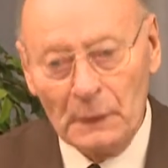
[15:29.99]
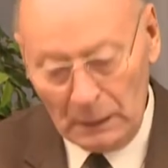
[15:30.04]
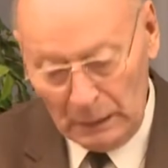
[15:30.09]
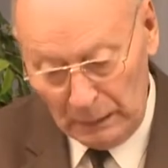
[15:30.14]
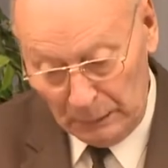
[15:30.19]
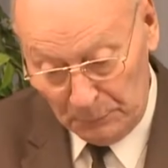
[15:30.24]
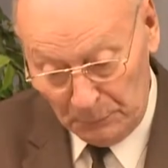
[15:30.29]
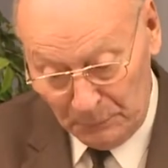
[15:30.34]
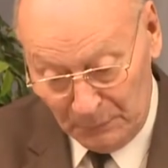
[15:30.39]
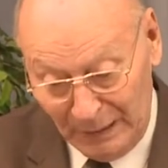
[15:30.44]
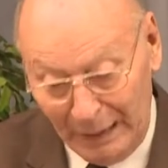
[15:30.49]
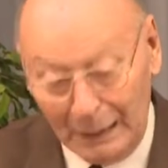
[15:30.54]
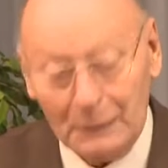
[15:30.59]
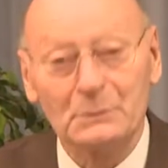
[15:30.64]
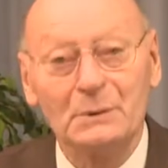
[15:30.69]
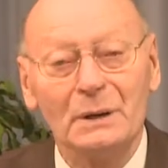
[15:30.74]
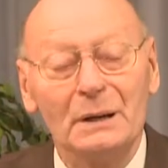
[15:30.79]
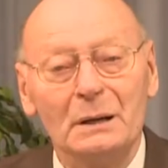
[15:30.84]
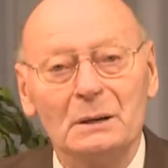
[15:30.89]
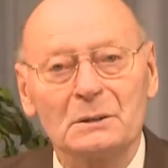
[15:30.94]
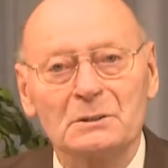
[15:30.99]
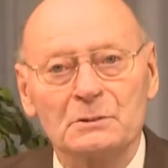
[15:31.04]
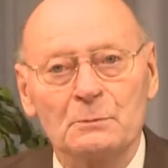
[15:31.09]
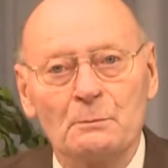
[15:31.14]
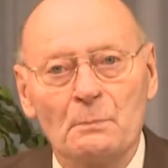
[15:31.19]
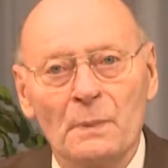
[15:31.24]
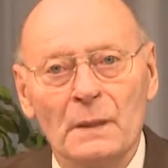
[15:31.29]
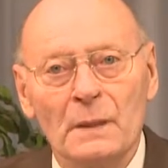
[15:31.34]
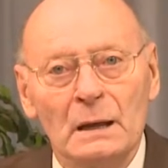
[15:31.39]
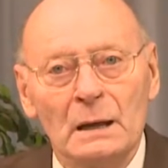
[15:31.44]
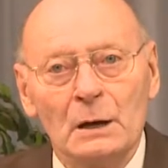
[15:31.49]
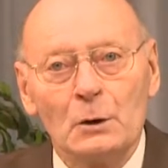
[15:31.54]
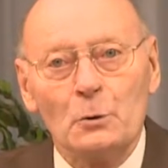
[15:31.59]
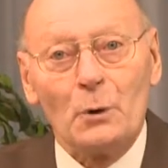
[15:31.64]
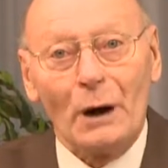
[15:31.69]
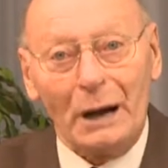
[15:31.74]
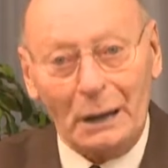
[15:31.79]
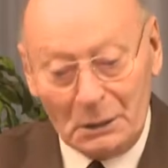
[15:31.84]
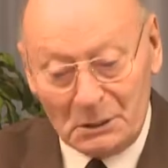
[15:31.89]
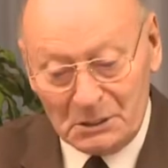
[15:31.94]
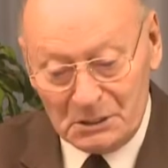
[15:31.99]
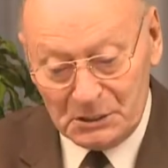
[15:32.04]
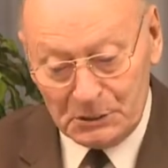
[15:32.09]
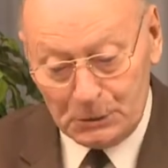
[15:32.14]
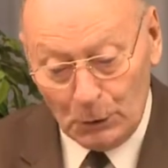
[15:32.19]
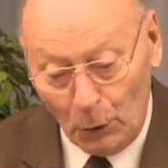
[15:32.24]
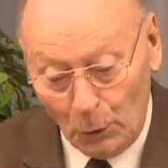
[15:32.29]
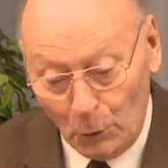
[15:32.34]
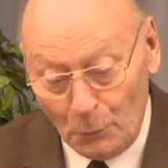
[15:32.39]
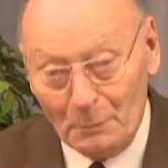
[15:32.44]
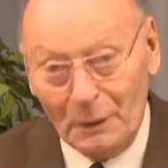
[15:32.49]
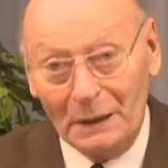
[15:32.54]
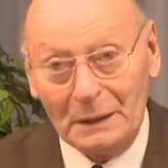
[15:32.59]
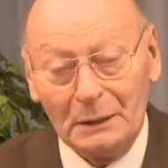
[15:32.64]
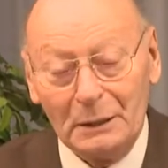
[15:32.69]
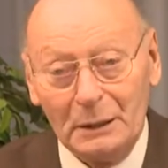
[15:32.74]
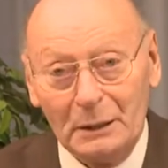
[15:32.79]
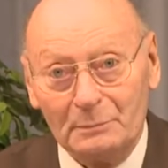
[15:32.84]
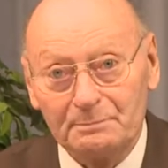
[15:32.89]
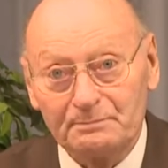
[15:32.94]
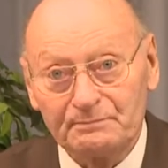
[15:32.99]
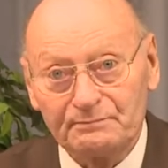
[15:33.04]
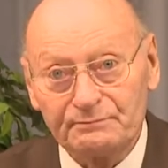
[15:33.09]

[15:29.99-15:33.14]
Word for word: And that is why so many